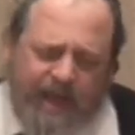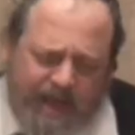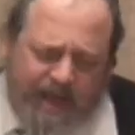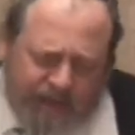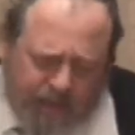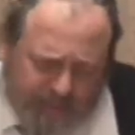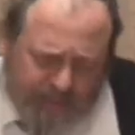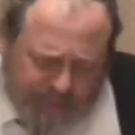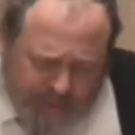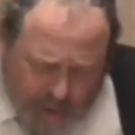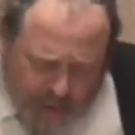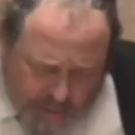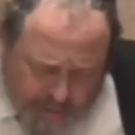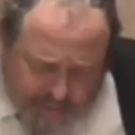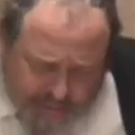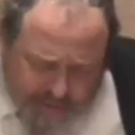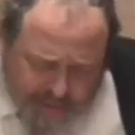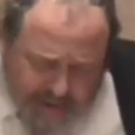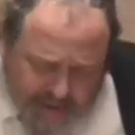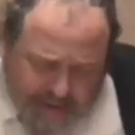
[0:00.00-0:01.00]
heter of
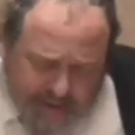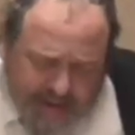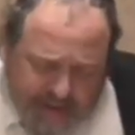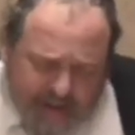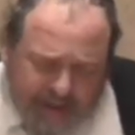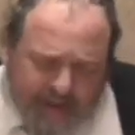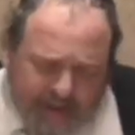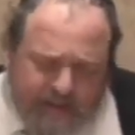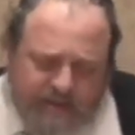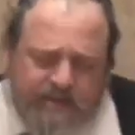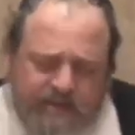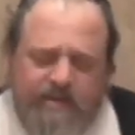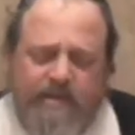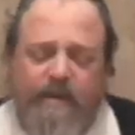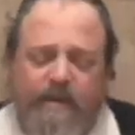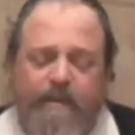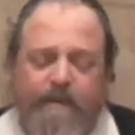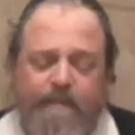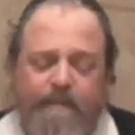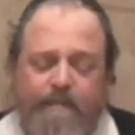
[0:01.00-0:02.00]

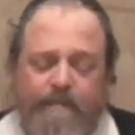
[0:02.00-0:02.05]
kofitz,